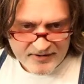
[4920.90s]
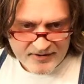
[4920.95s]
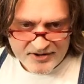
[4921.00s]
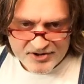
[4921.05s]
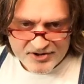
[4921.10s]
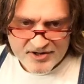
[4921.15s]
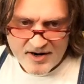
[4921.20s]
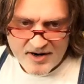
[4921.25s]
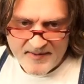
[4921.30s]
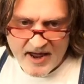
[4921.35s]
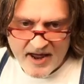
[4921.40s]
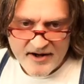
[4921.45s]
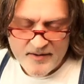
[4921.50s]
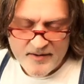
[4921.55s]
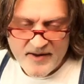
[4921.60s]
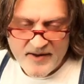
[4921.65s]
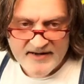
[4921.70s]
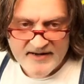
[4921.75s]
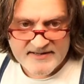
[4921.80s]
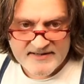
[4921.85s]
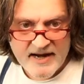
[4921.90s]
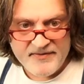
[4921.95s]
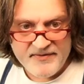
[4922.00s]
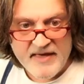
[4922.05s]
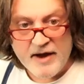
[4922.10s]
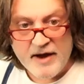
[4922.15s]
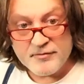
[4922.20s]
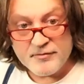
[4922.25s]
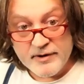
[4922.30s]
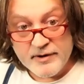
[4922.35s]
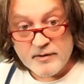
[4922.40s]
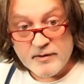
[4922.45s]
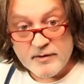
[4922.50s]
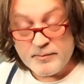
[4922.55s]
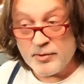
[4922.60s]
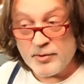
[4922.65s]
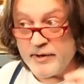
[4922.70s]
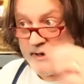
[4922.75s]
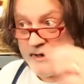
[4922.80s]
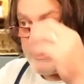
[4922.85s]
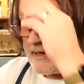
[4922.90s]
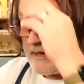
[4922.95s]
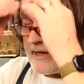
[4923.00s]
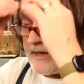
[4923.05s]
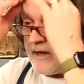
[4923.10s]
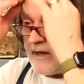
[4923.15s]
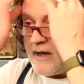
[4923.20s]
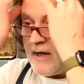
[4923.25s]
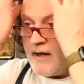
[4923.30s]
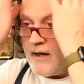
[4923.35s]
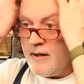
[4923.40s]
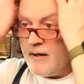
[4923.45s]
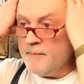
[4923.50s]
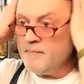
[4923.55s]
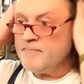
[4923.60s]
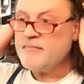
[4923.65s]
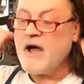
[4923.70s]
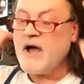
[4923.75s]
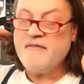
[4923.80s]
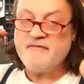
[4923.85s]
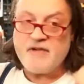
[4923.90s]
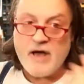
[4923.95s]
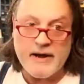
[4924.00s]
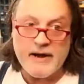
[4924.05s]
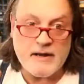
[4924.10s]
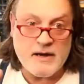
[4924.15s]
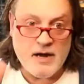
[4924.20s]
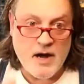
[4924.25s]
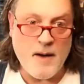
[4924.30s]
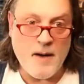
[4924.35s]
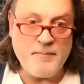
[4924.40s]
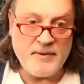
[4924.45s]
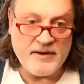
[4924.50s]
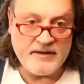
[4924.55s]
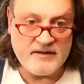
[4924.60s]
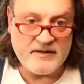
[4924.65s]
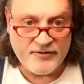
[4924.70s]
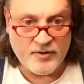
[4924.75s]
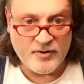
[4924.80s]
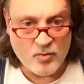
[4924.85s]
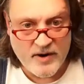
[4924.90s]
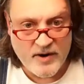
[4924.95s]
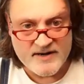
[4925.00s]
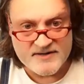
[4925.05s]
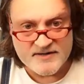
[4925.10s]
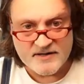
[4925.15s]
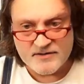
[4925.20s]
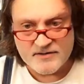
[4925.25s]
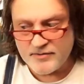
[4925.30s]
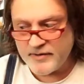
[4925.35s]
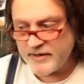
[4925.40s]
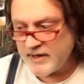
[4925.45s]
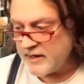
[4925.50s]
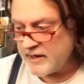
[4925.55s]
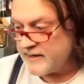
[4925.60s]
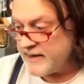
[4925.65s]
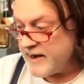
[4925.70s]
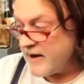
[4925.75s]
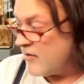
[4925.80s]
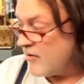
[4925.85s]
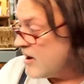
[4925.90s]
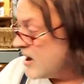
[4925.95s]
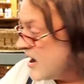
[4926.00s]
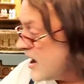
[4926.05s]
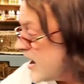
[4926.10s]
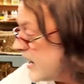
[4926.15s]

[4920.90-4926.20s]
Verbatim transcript: sharp. How do you maintain that? Really good point. Um, I've got a couple of different ways of doing it. Now, I